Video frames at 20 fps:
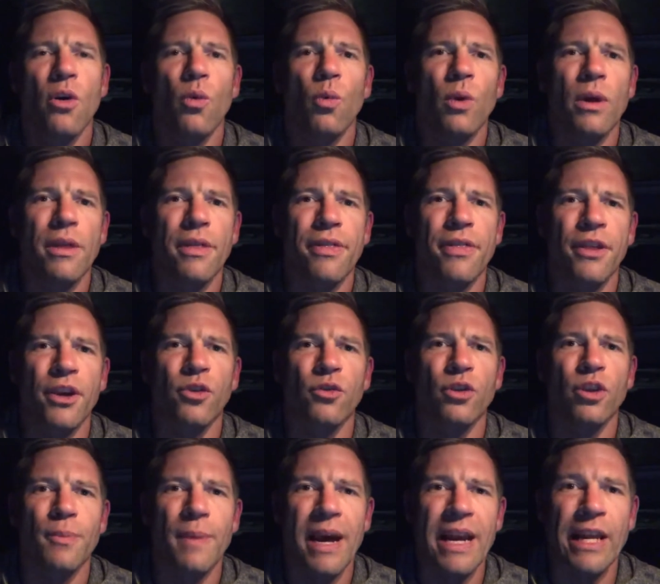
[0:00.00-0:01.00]
with the
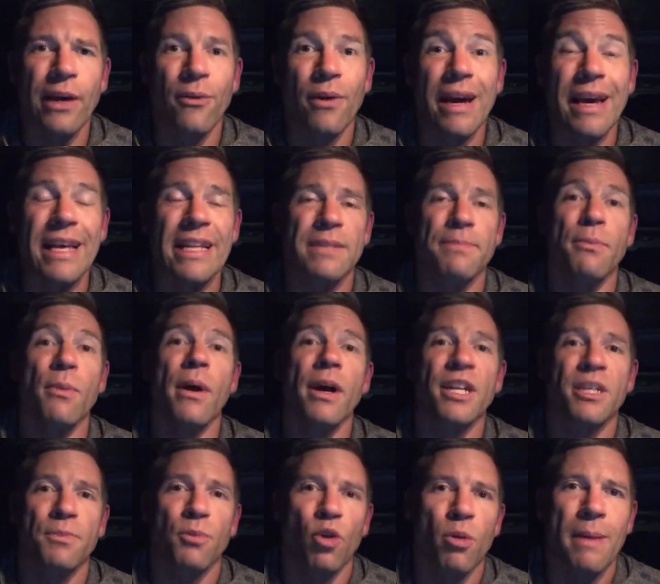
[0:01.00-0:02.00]
group anyway. It's
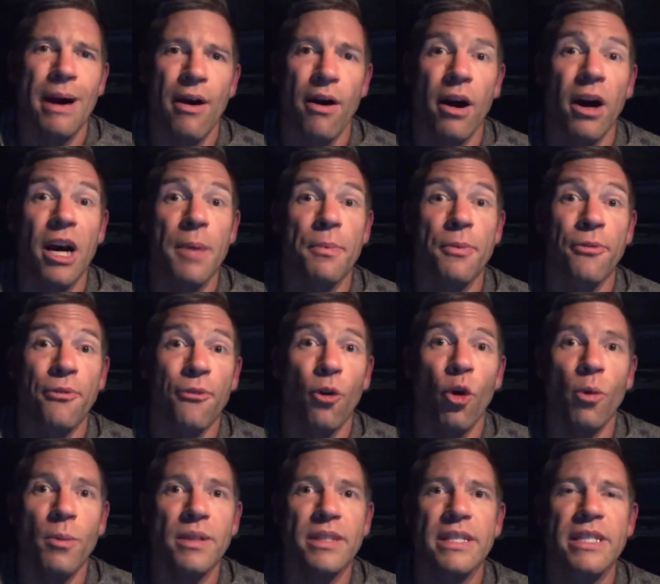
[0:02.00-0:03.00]
much more about high
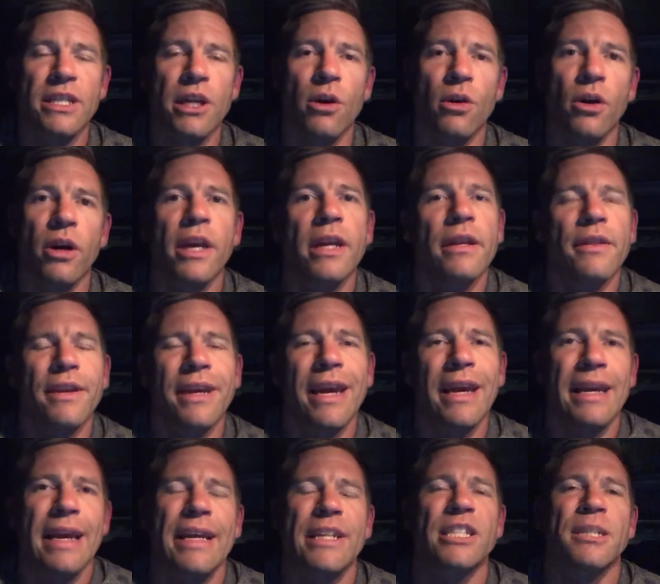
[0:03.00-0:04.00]
performance. So looking at the
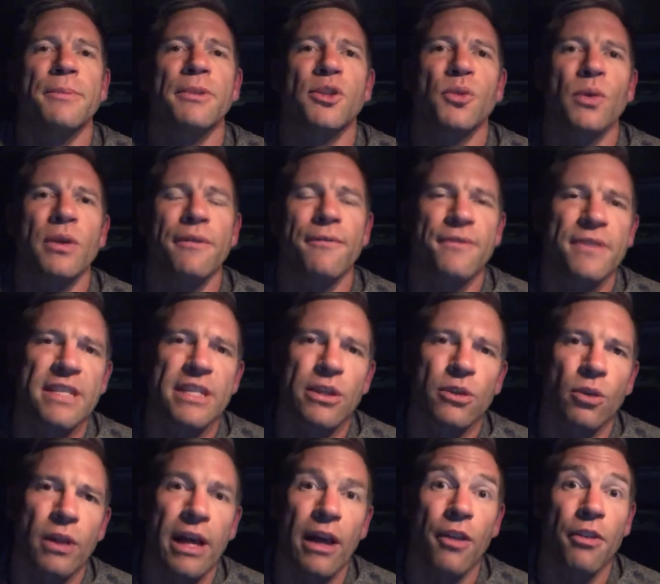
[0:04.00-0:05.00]
connection between
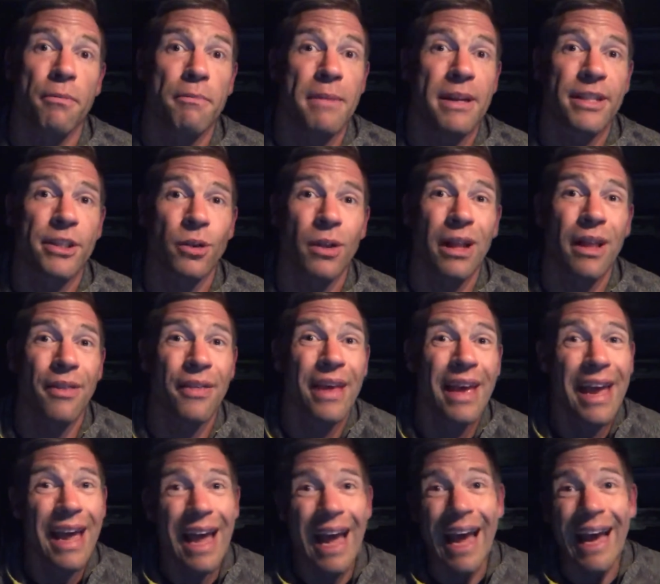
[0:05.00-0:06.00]
physical health and mental health
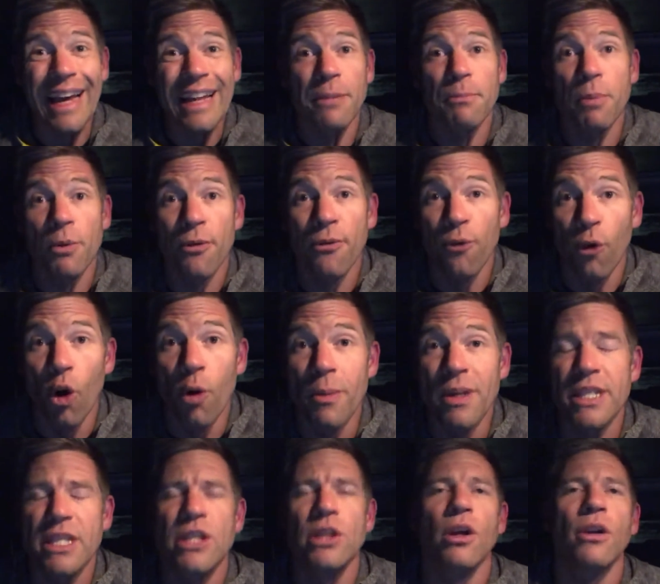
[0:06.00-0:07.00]
and
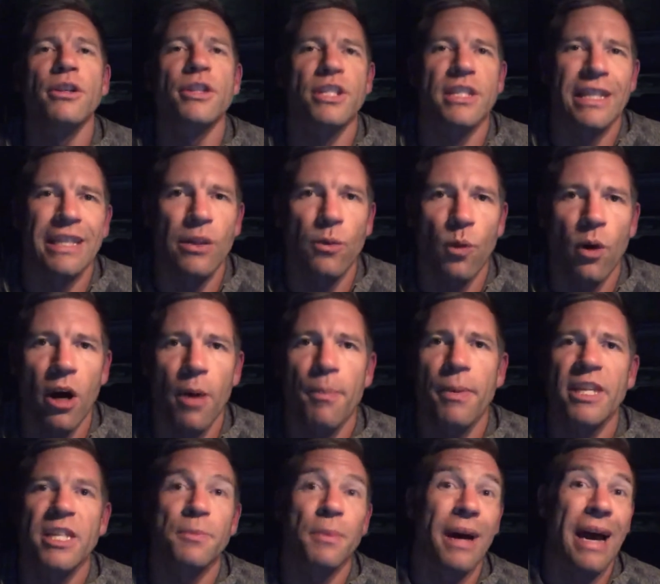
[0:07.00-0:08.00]
performance, not just in the
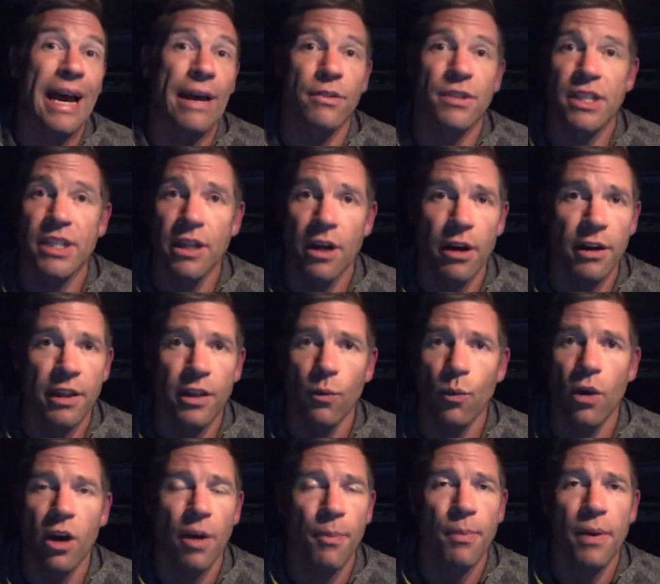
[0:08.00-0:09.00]
workplace, but outside of the
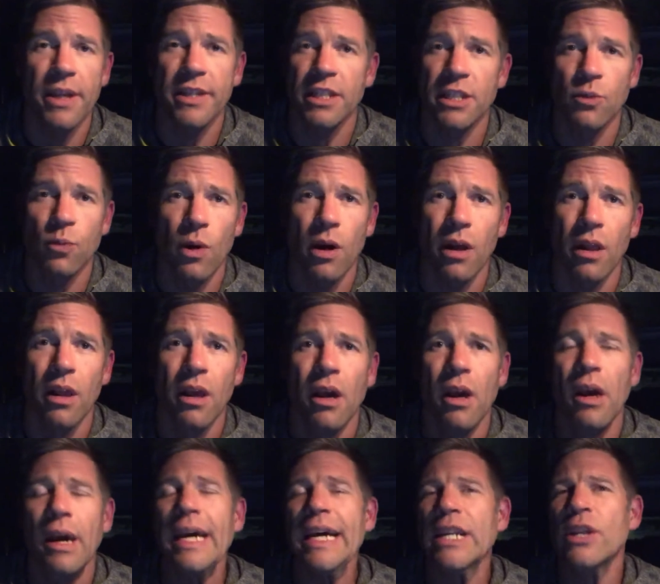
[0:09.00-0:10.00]
workplace as well.
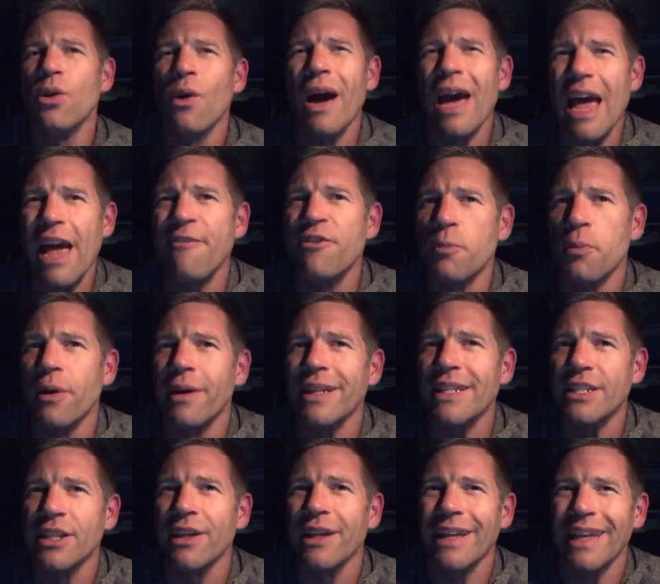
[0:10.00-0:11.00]
And not
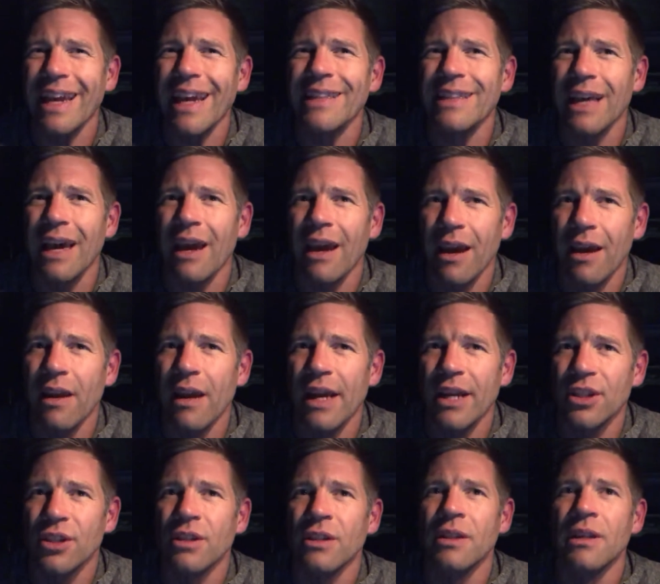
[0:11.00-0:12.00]
everybody's going to get that
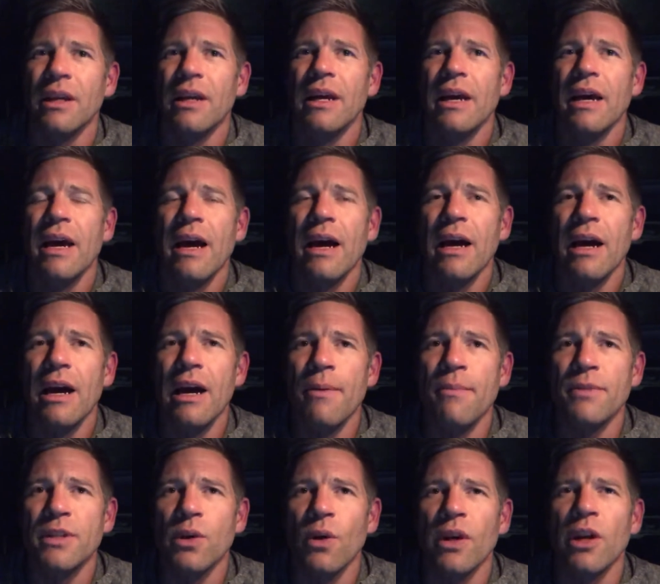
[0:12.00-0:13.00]
connection. So
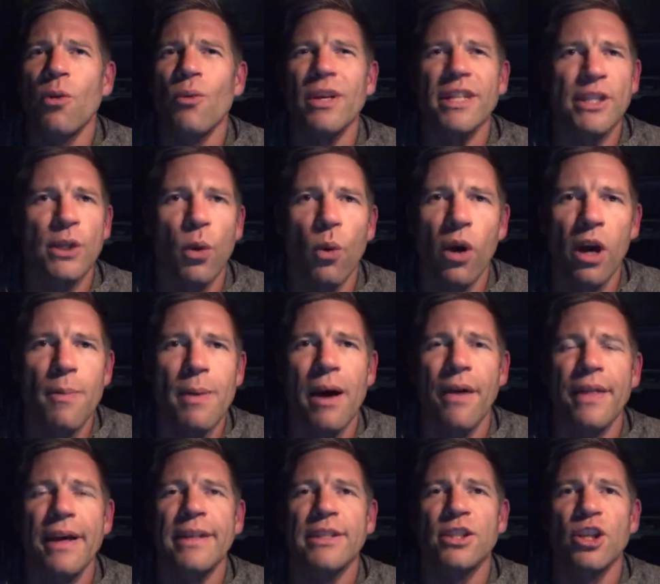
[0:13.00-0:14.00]
I don't really talk
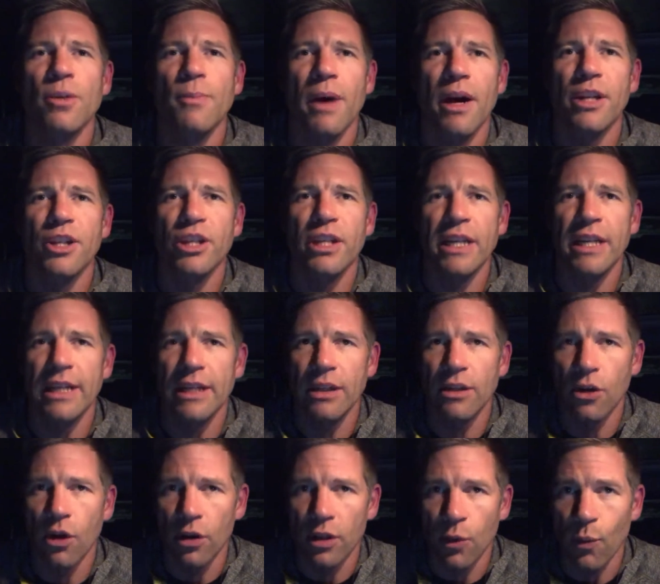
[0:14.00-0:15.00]
about that too much
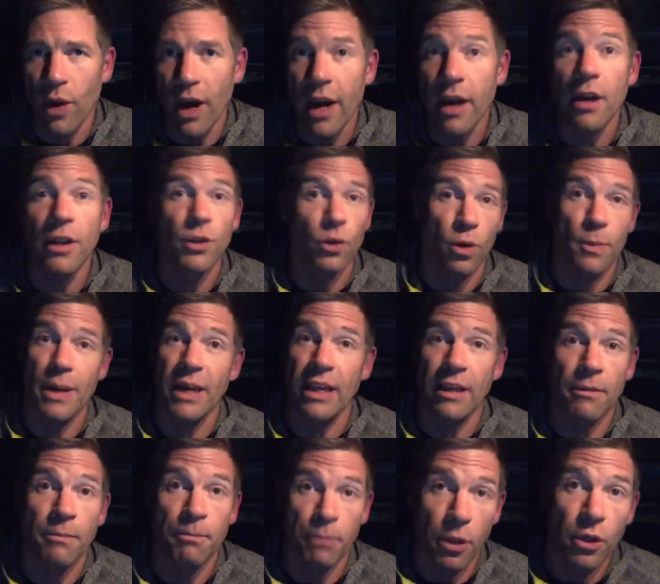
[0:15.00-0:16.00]
in On The Wagon. I'll talk about
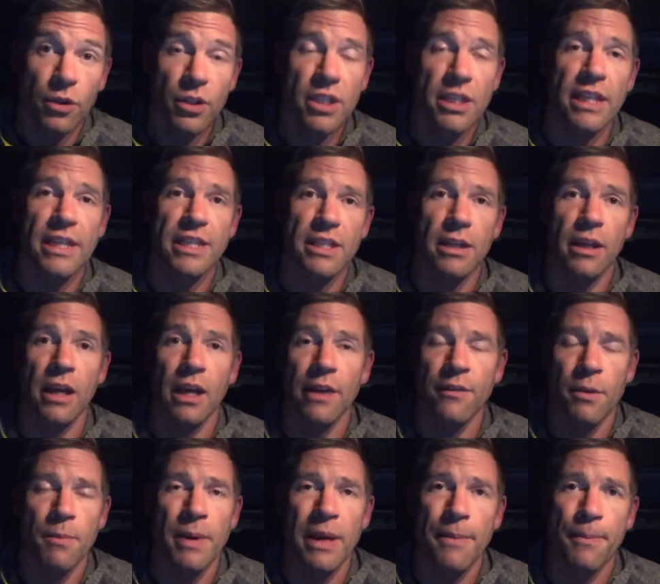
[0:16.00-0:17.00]
it in Boost. It's a
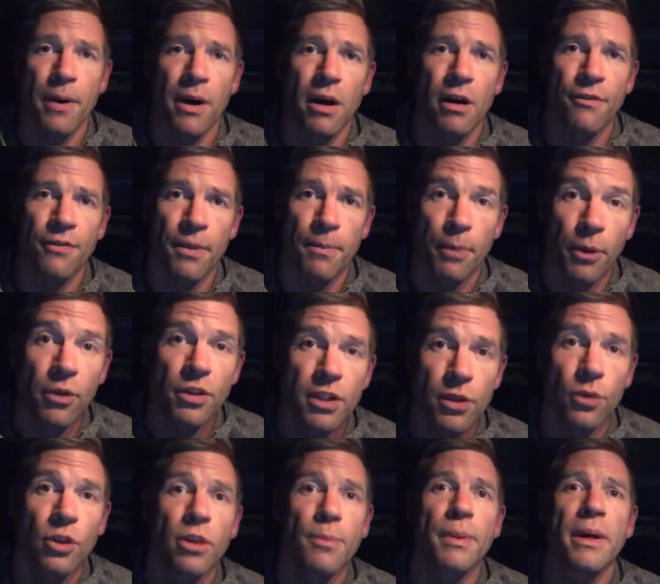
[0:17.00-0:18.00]
kind of a big part of the
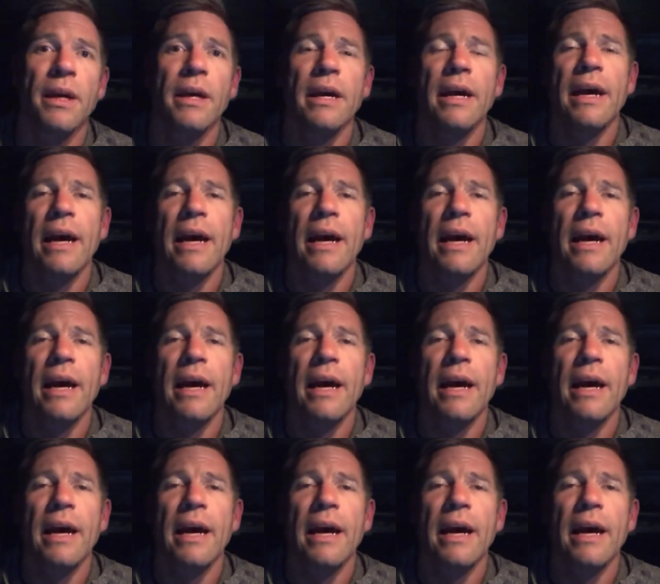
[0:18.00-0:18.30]
Boost group.